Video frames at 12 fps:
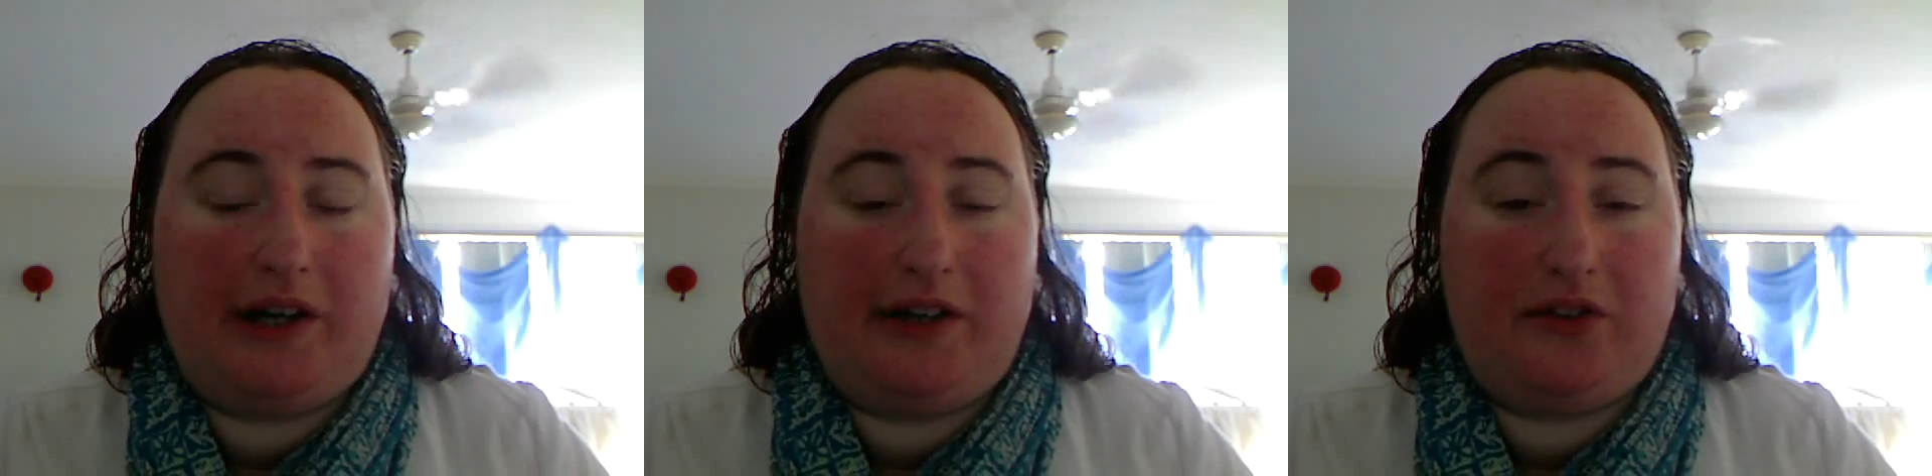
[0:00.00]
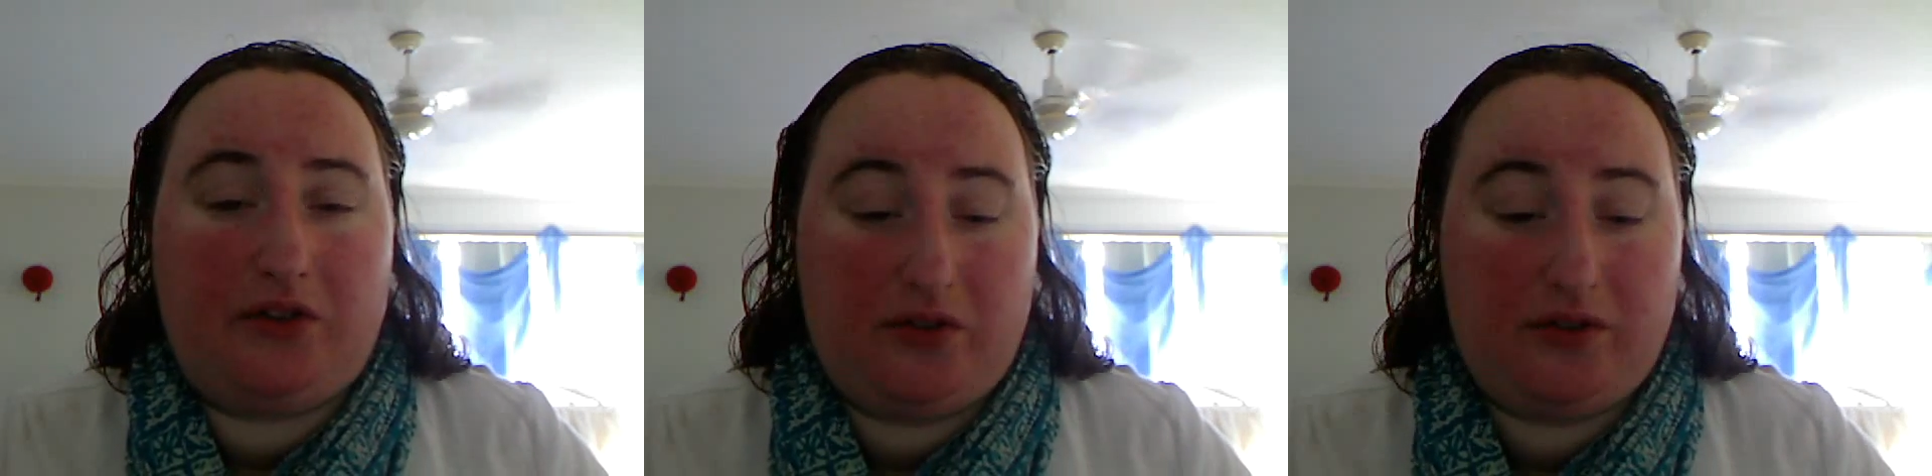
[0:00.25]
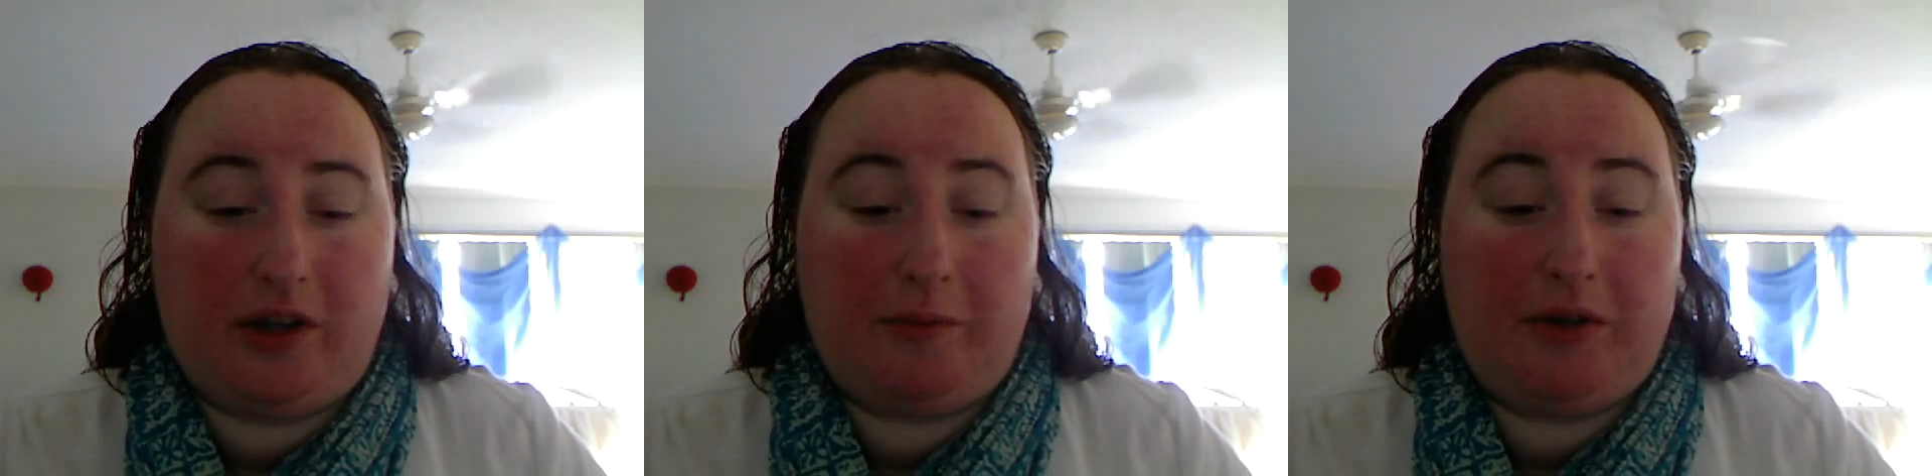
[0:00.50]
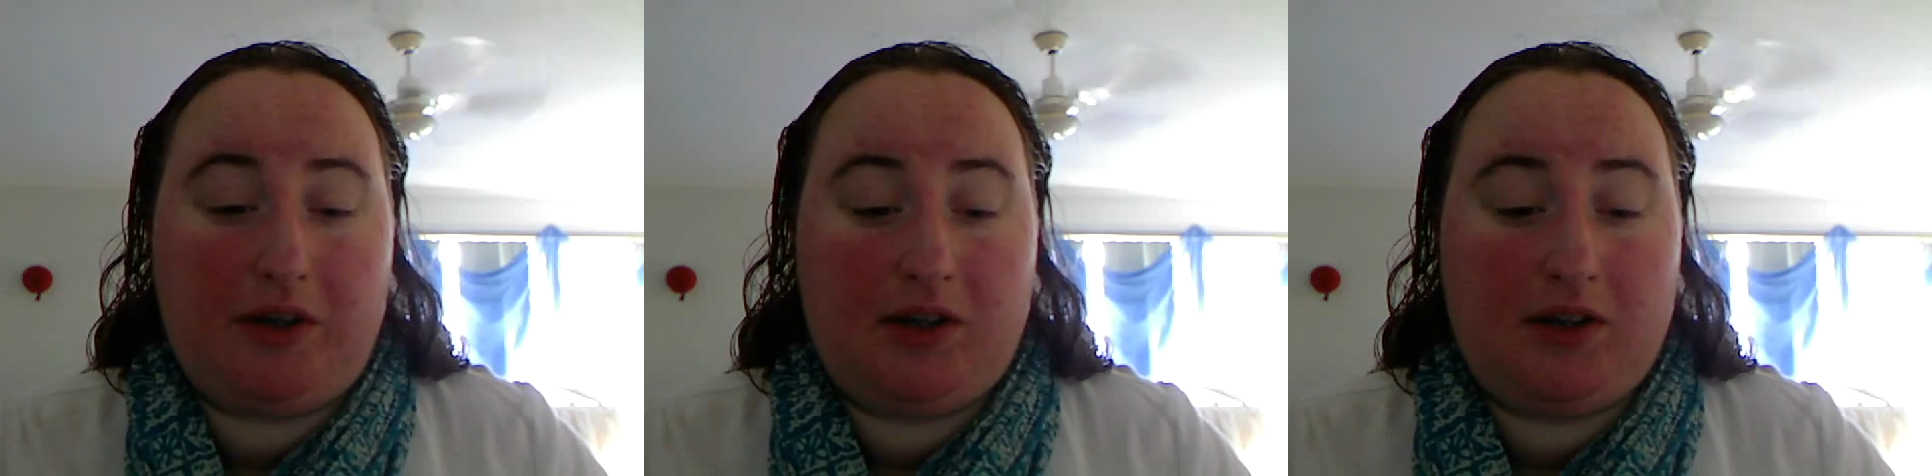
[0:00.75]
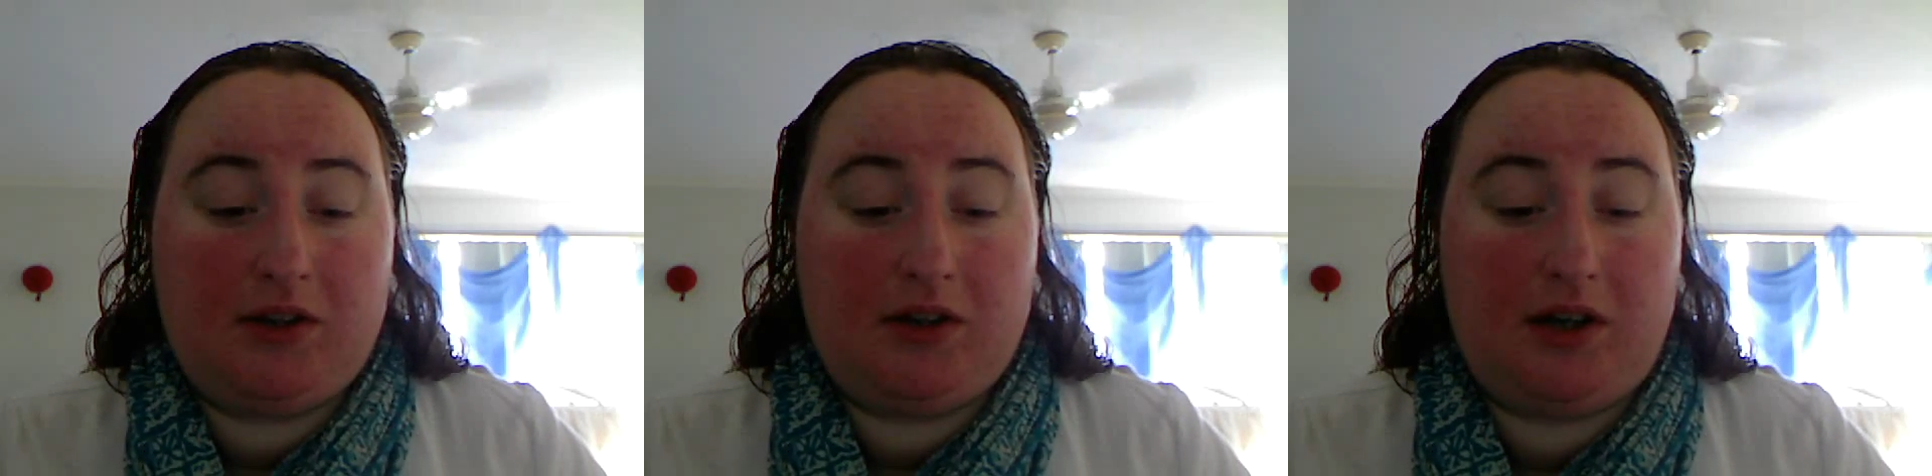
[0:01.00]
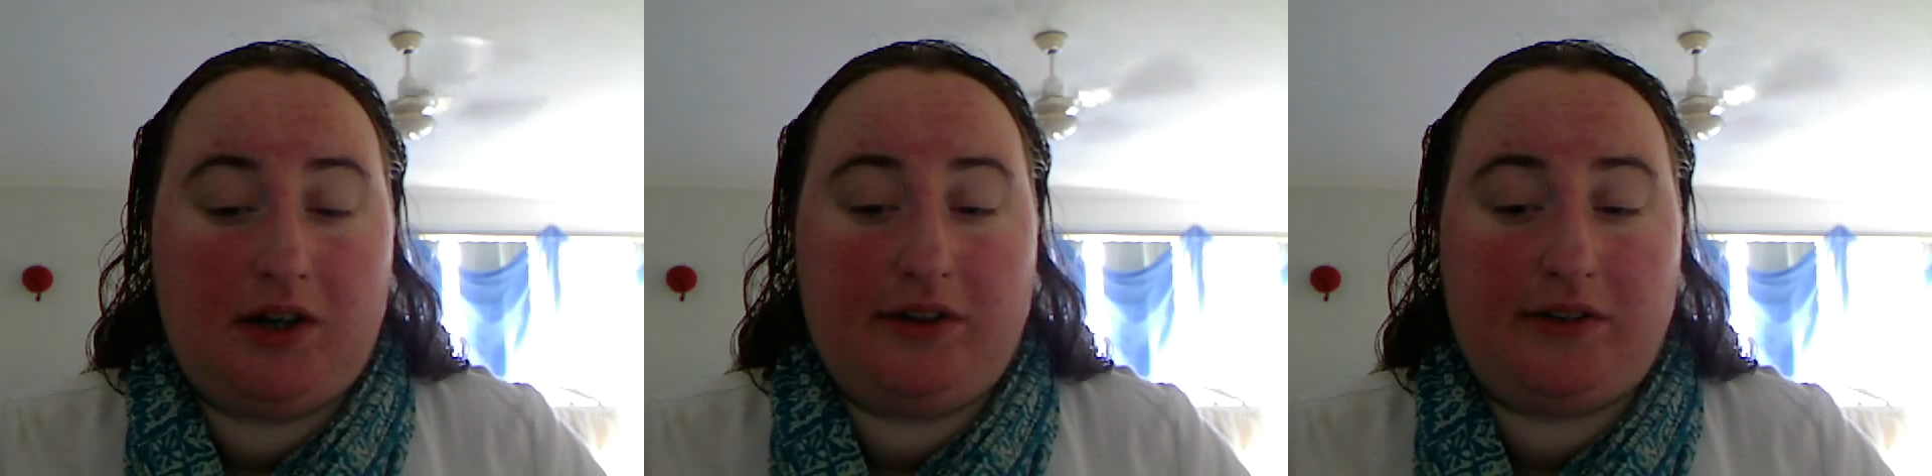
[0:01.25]
I need to do something.
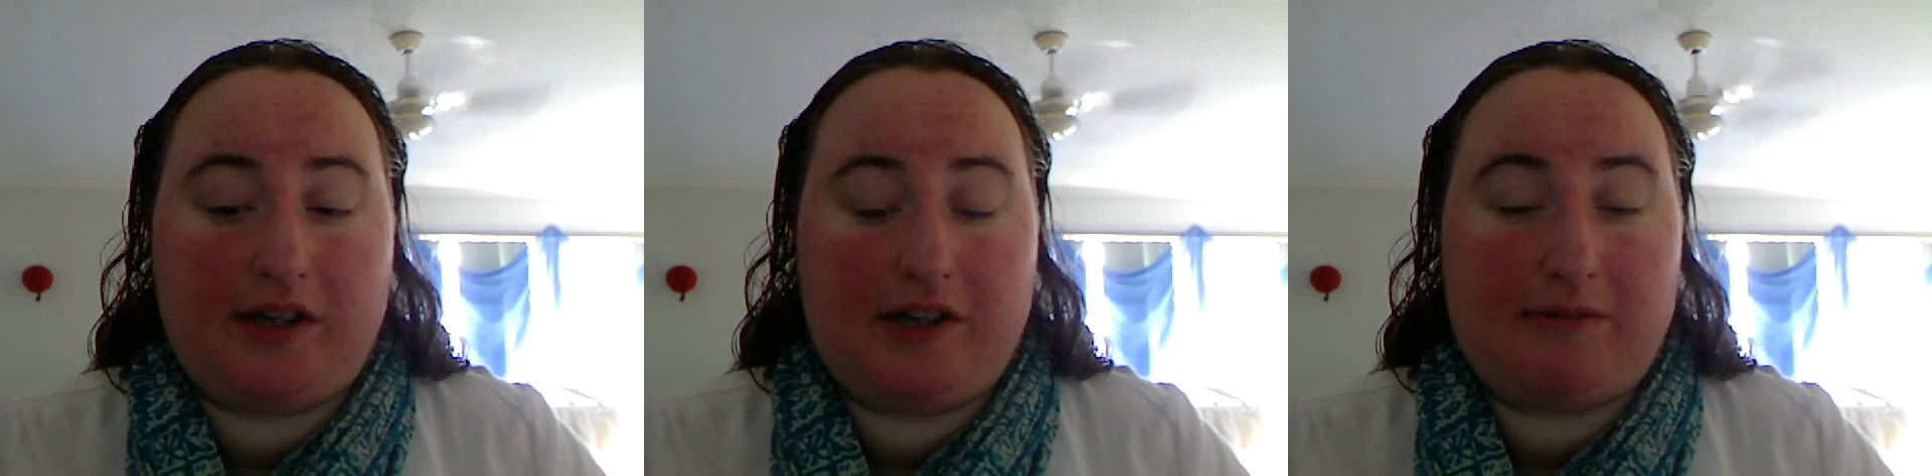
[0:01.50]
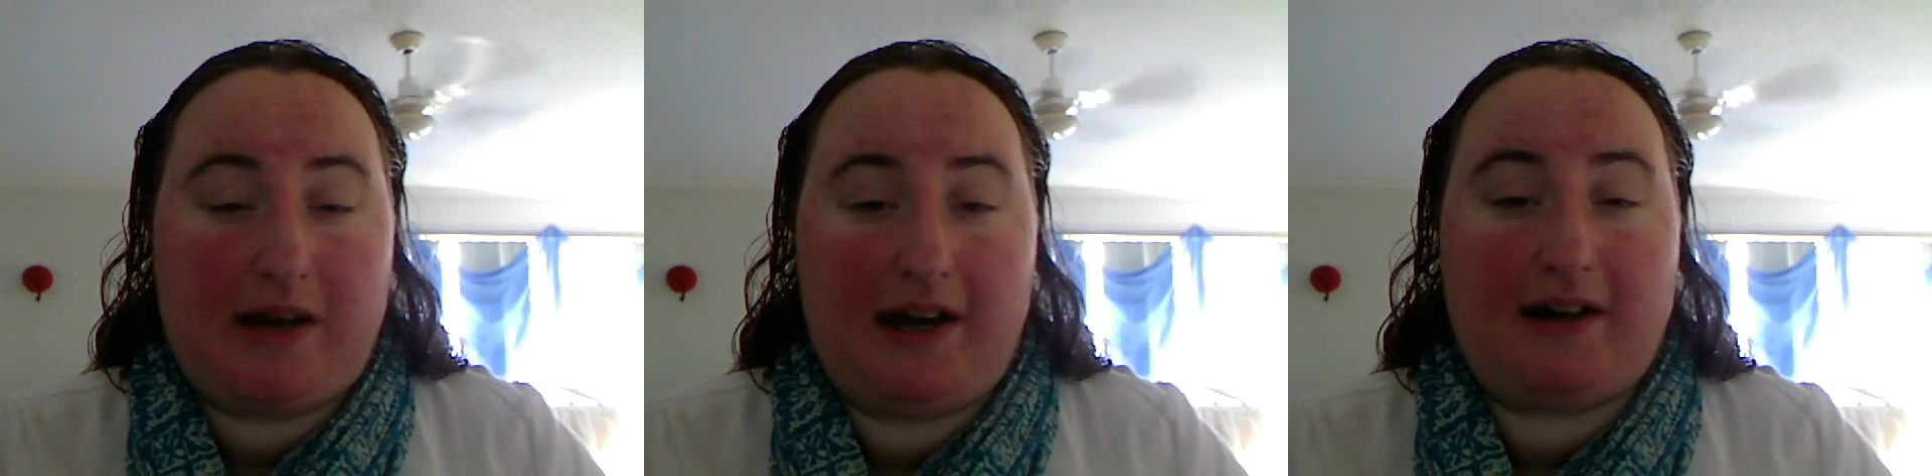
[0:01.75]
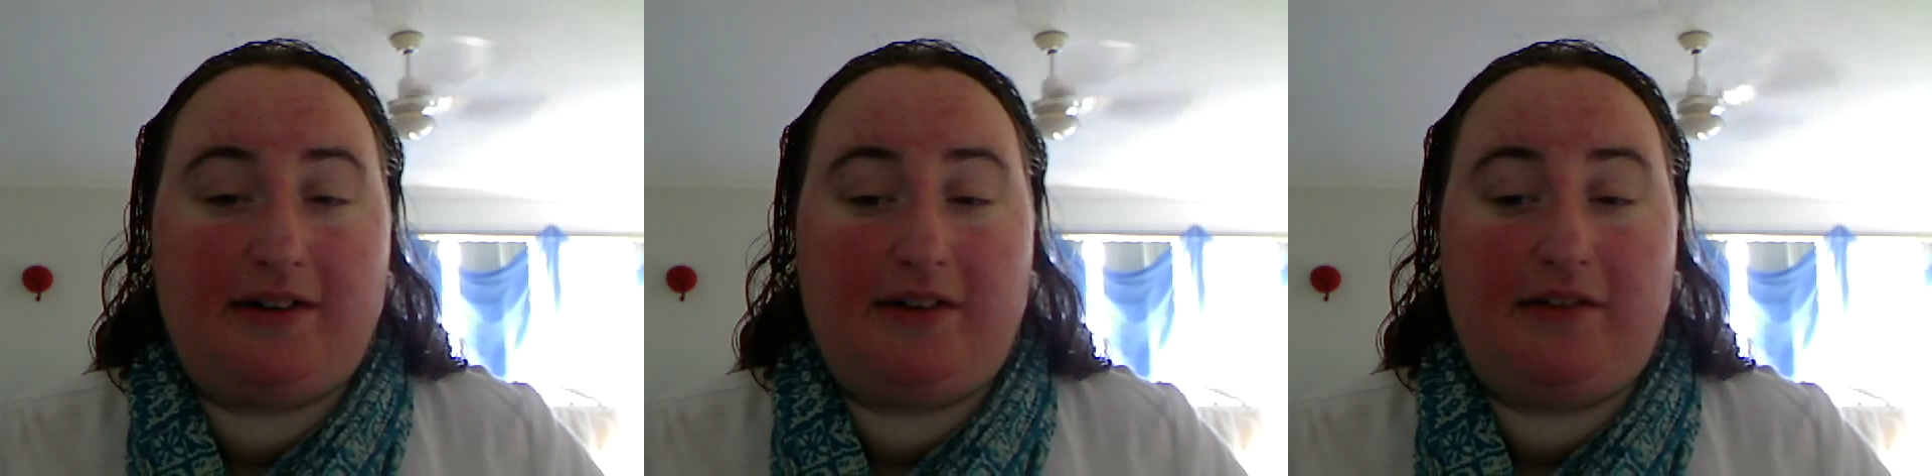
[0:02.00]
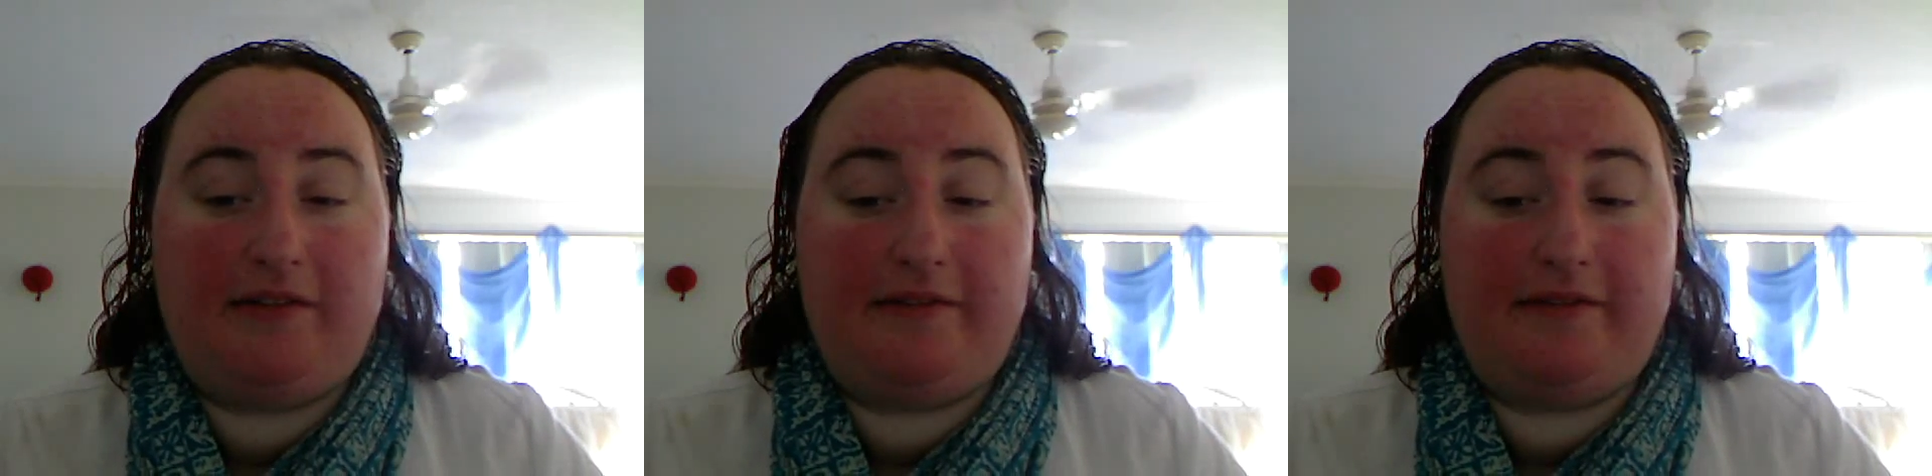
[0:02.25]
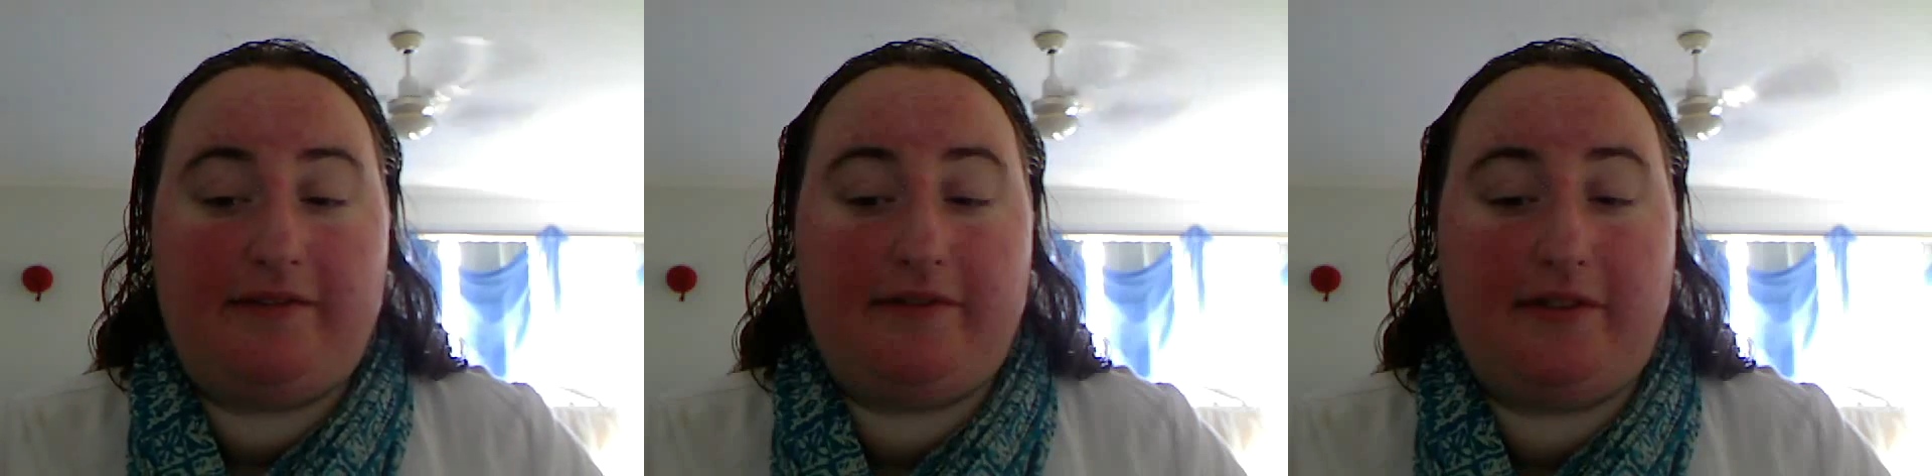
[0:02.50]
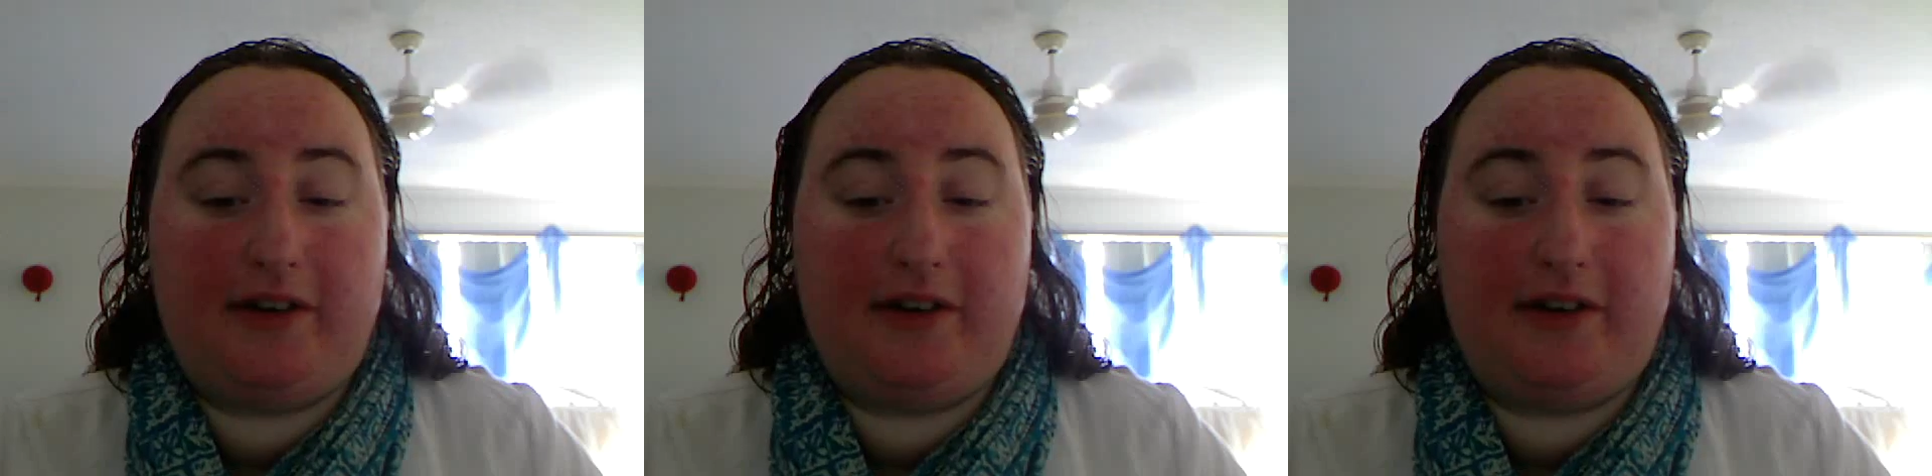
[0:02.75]
I need to keep active.